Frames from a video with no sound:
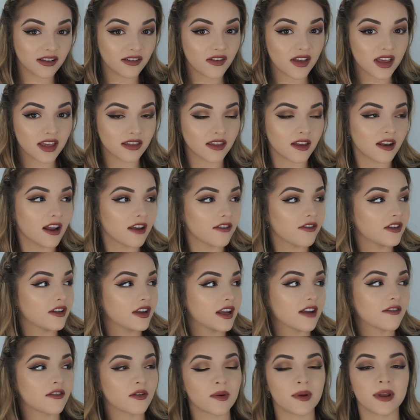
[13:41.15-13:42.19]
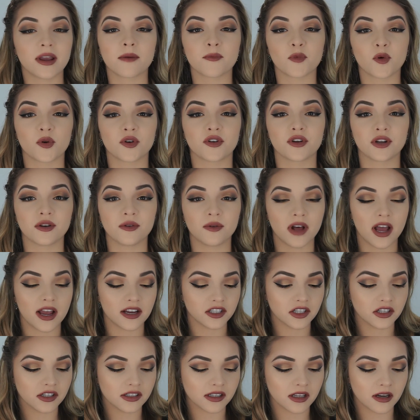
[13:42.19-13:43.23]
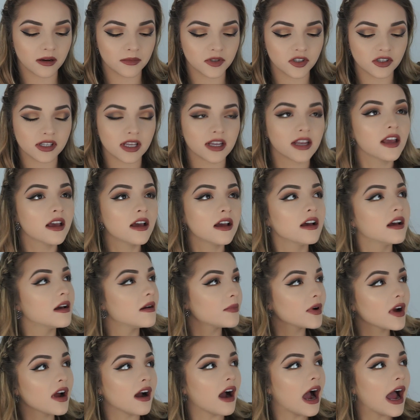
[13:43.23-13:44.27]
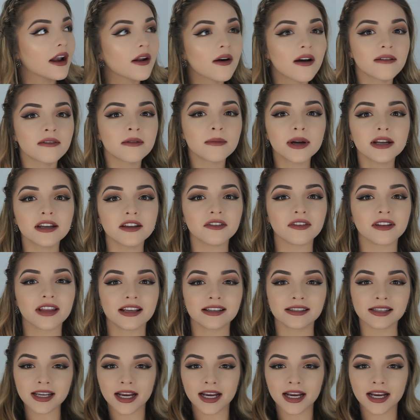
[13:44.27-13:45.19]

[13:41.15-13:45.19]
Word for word: and then I feel like every week I'm ordering new lashes and I'm just like, bro, I don't have the money for this.